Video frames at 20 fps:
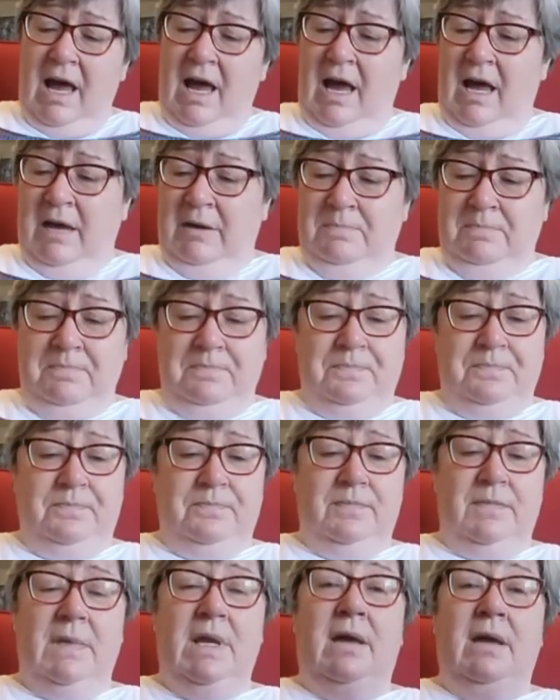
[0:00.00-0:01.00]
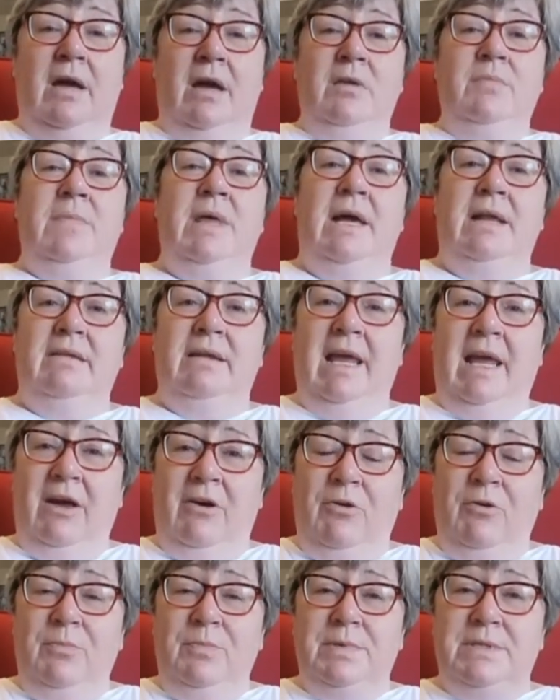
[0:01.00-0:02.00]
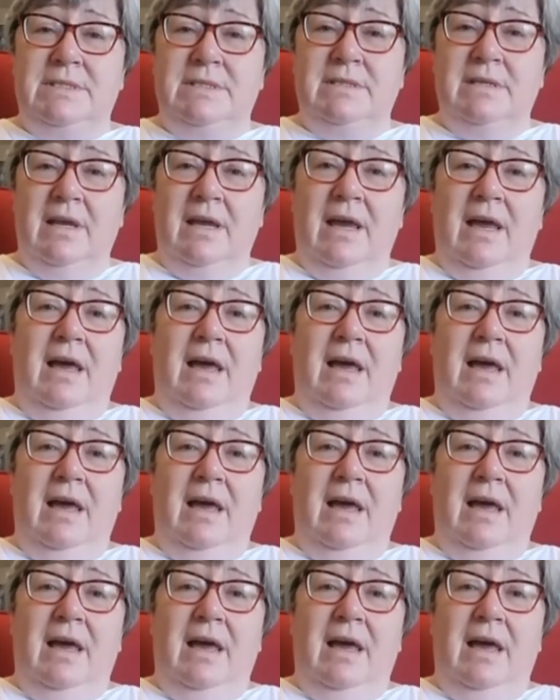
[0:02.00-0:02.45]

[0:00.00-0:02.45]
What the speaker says: I hope that helps.